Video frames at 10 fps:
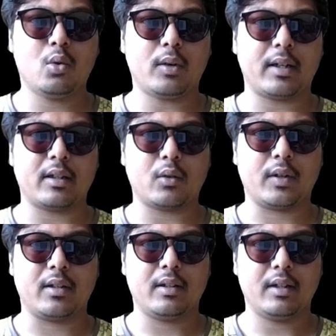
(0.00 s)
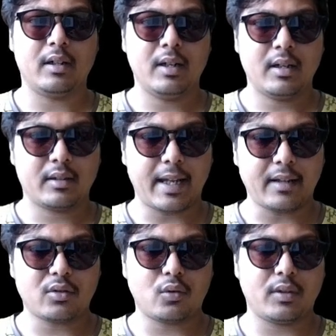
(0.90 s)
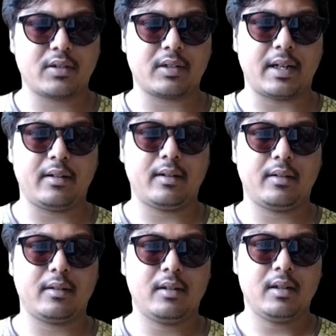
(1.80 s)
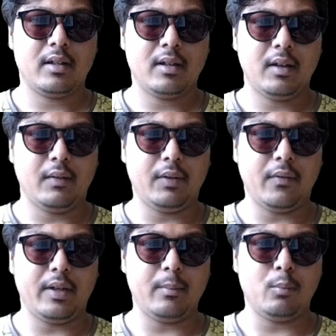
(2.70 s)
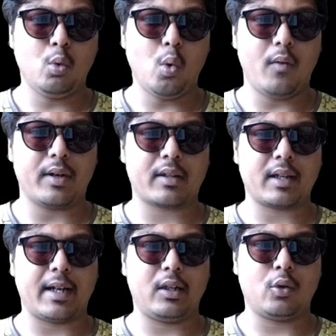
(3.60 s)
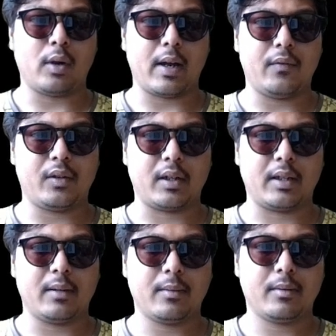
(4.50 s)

rook and the queen? Thanks to this knight, we will move our knight to f3,